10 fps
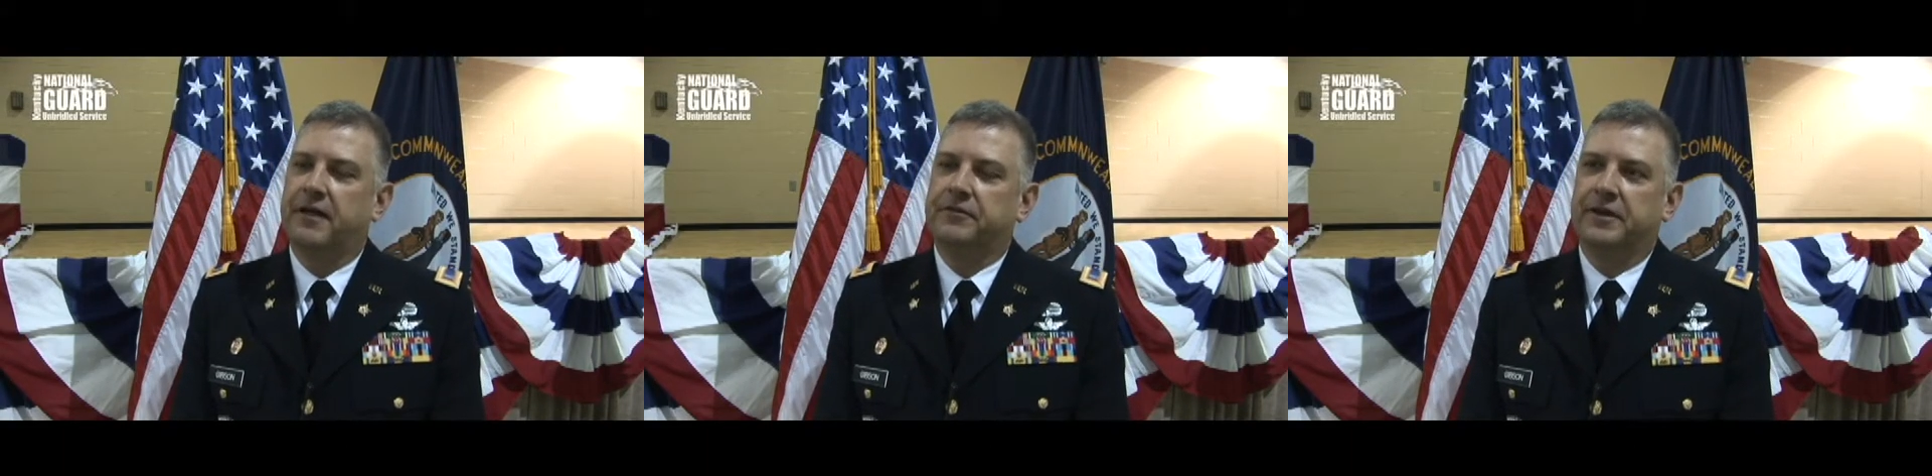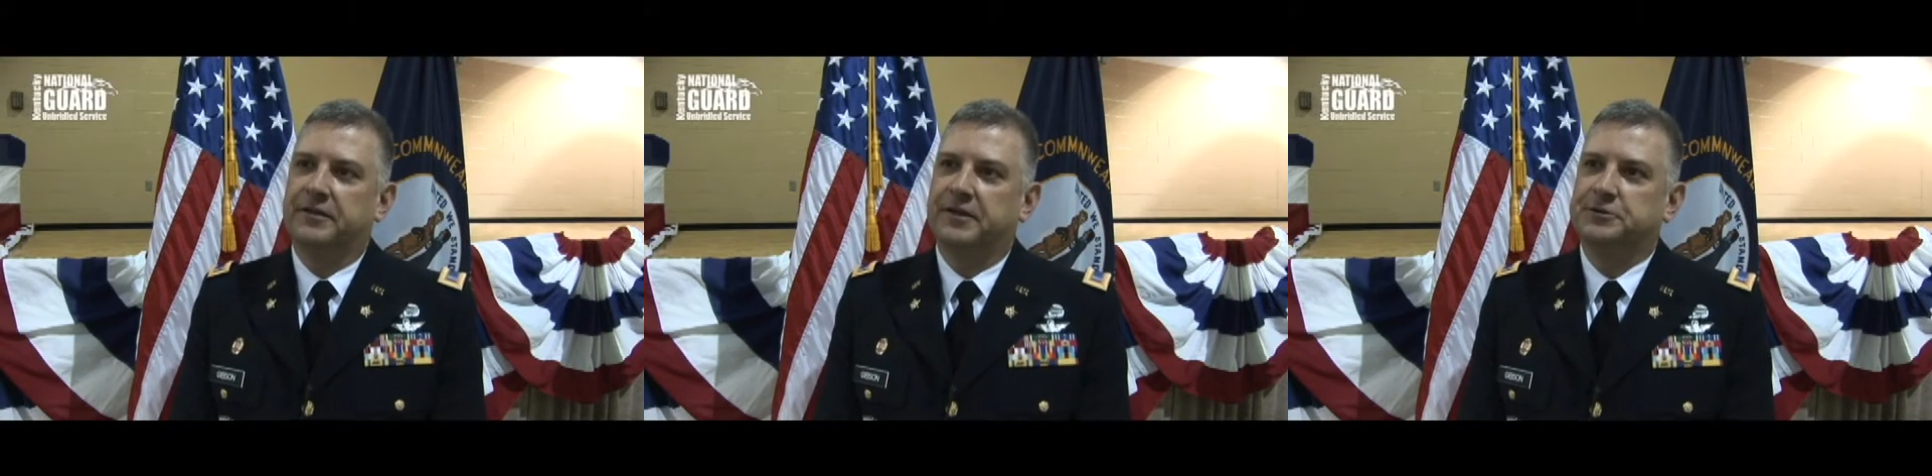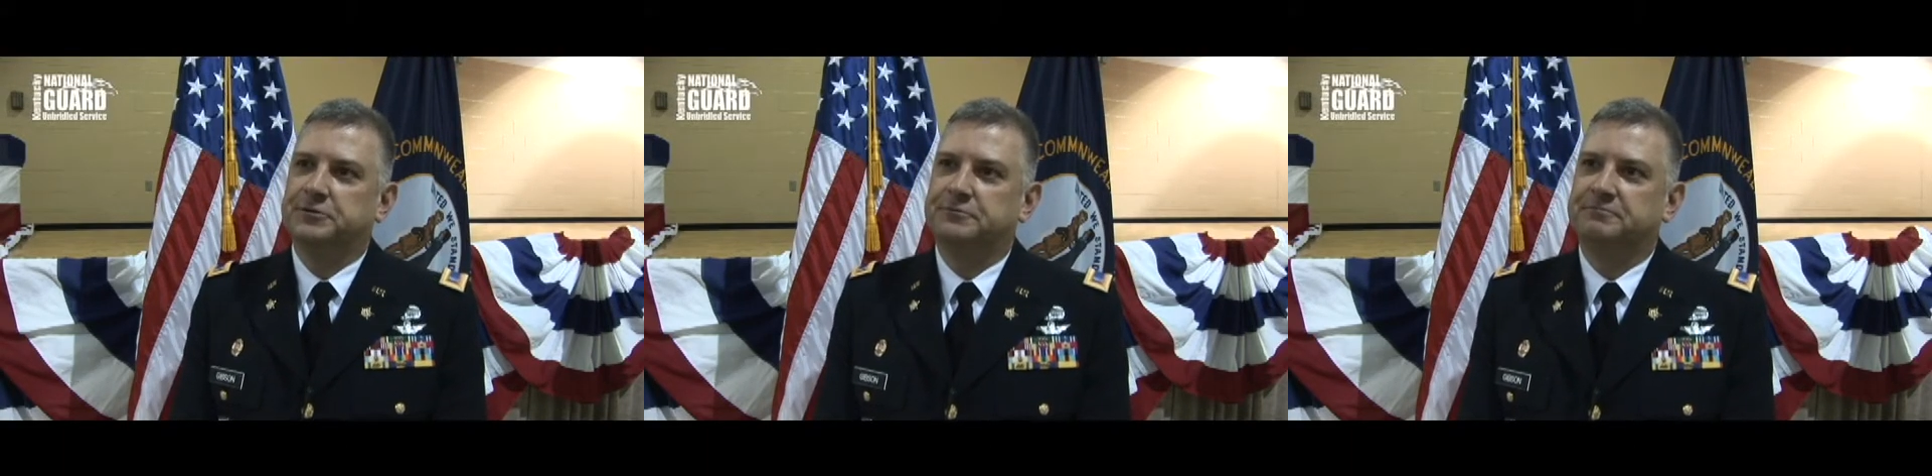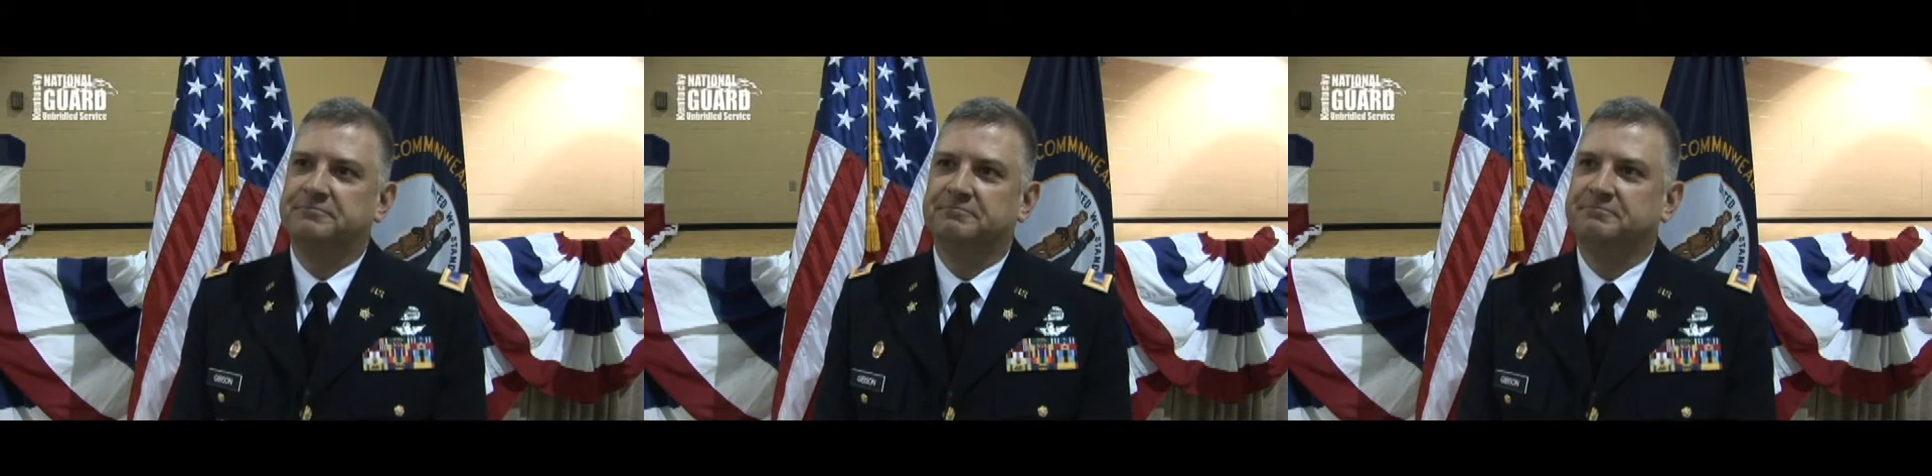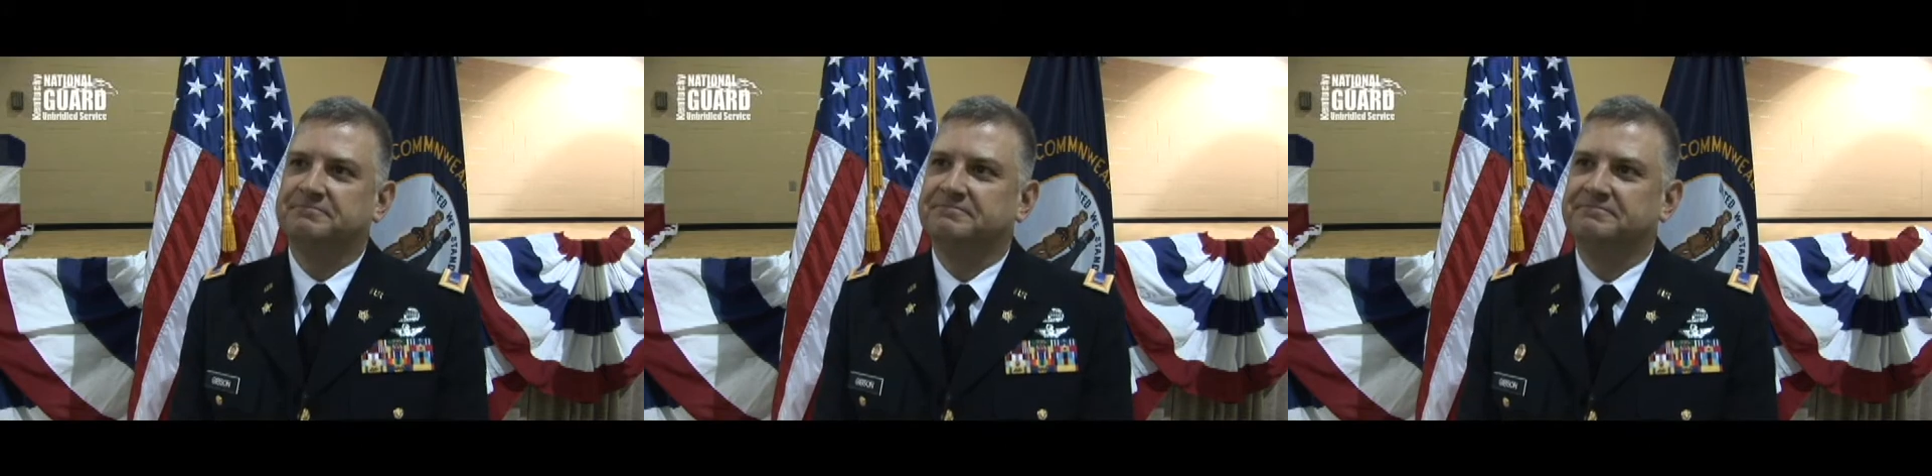I think that's
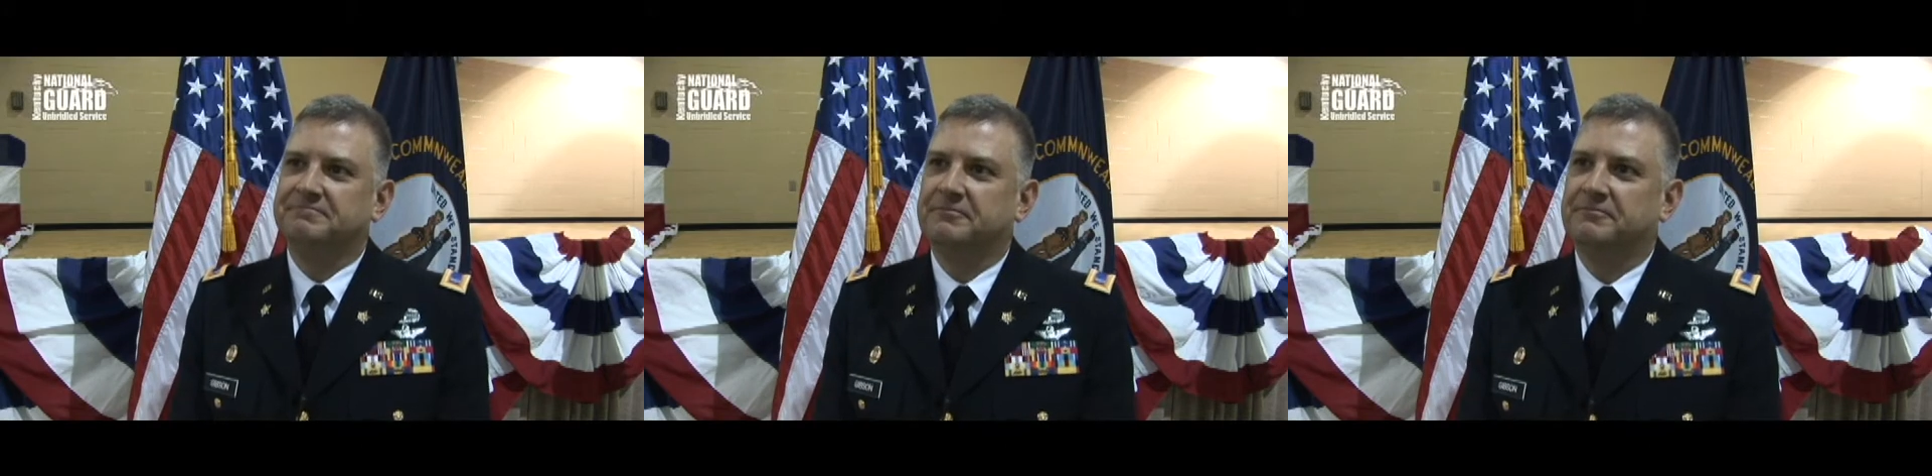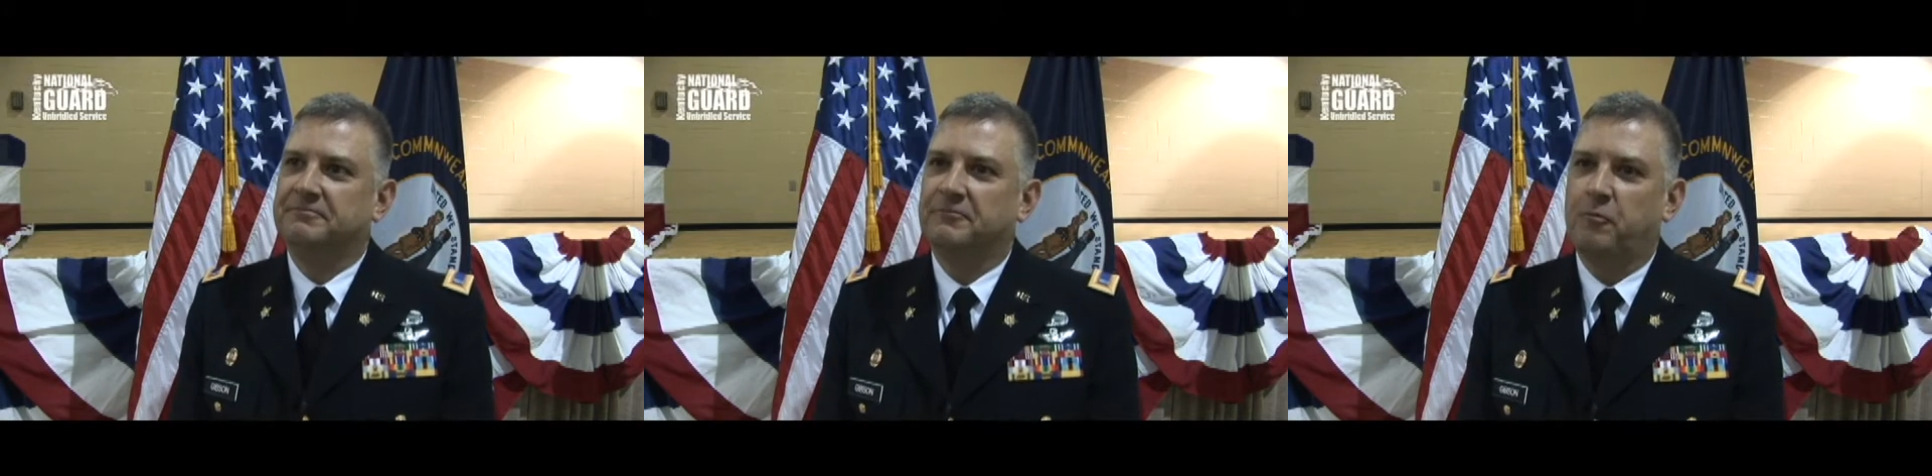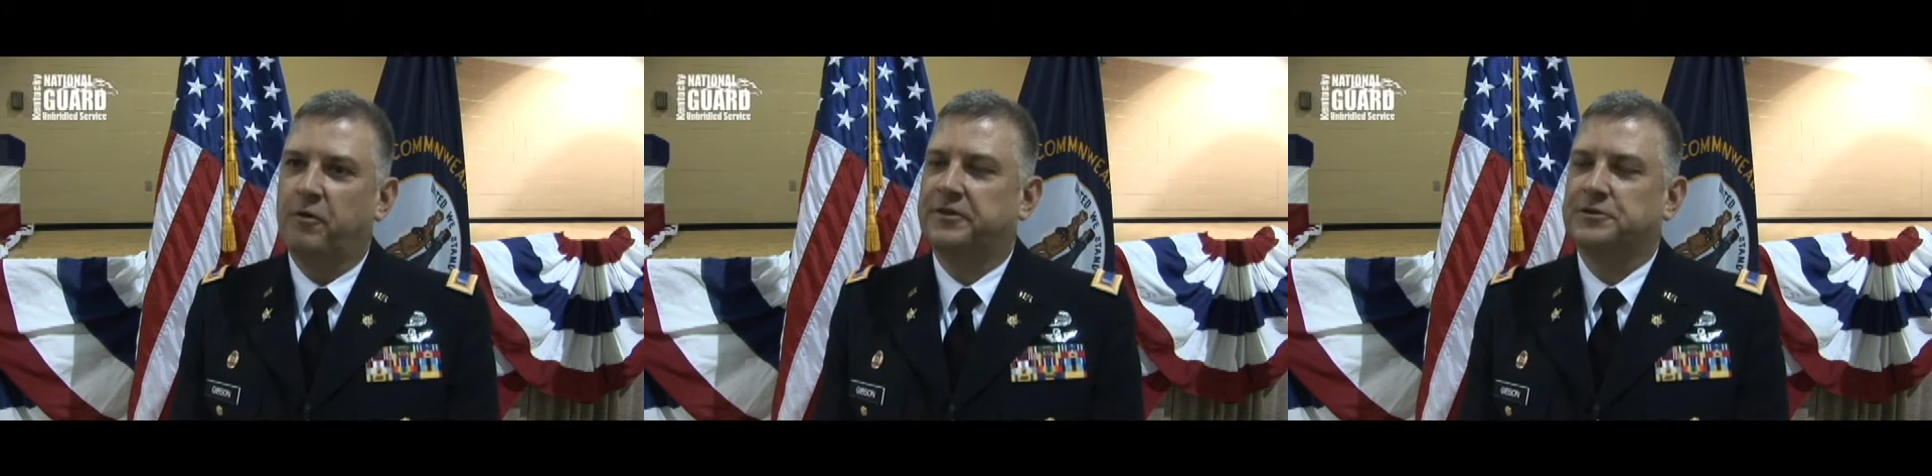what